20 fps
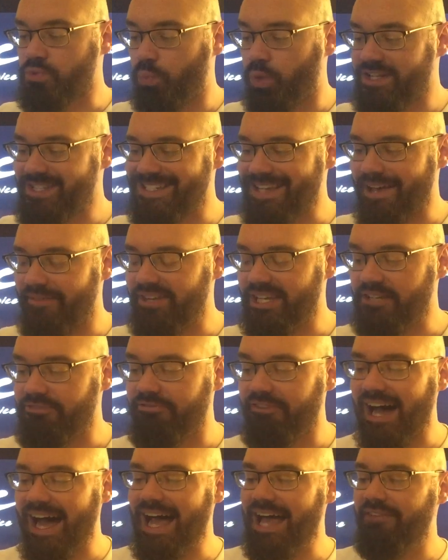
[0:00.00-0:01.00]

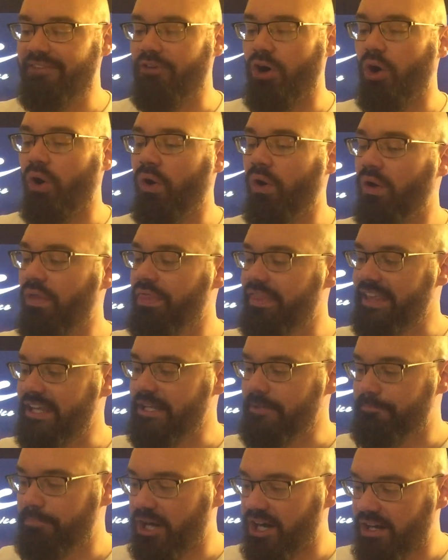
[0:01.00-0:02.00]
175 on
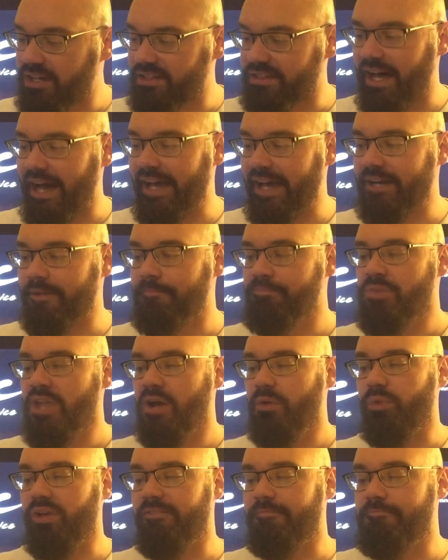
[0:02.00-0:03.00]
the puck line.
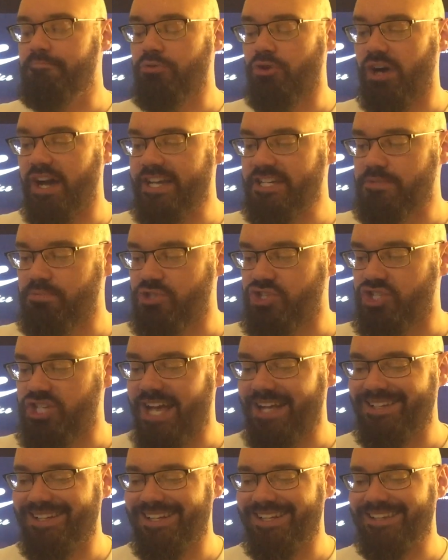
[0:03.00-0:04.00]
We have Price
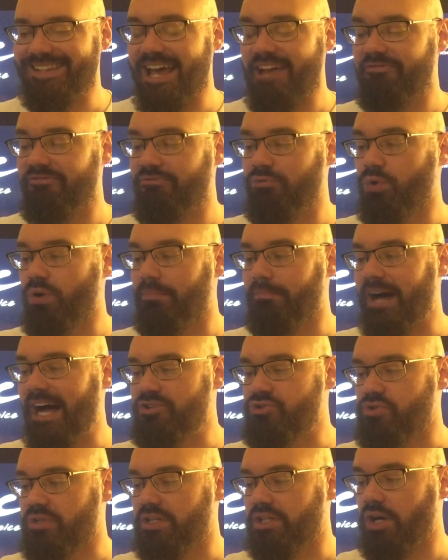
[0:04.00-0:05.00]
projected in net for
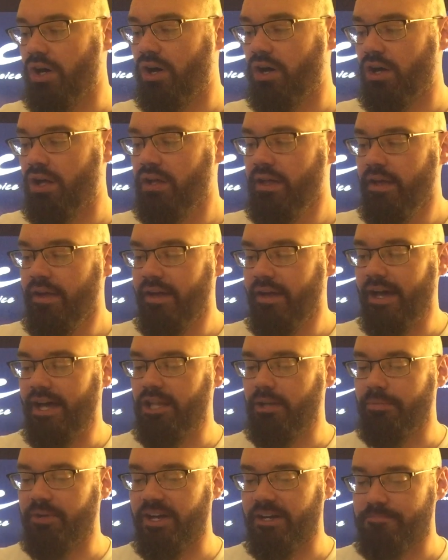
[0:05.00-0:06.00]
Montreal.
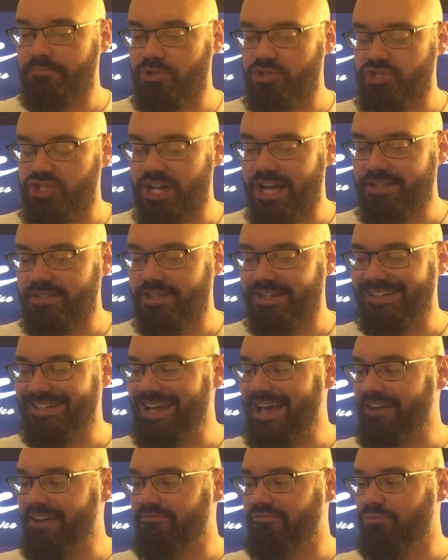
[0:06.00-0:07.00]
Hellebuck projected in
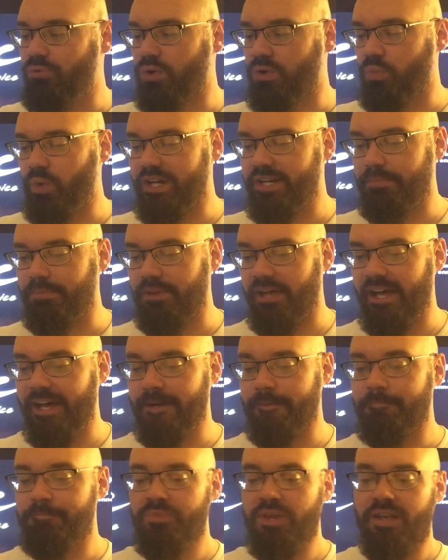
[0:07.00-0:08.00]
net for
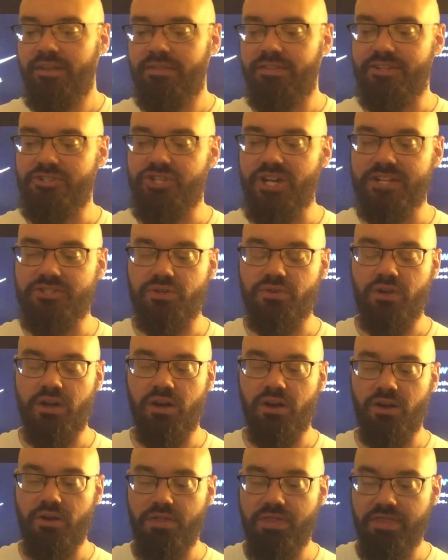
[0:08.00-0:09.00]
Winnipeg. The Jets
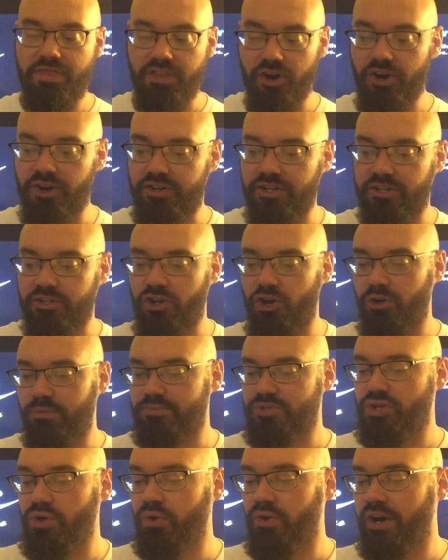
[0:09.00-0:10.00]
are third in home
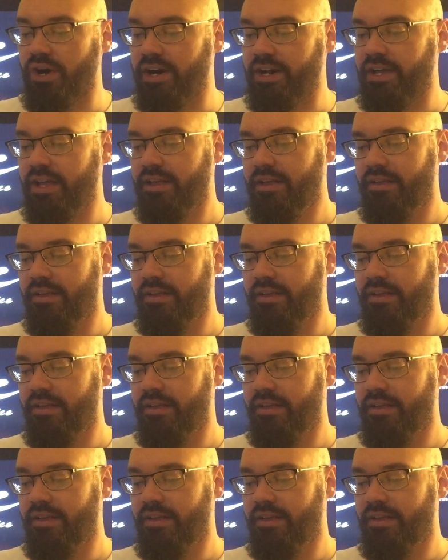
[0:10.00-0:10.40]
scoring.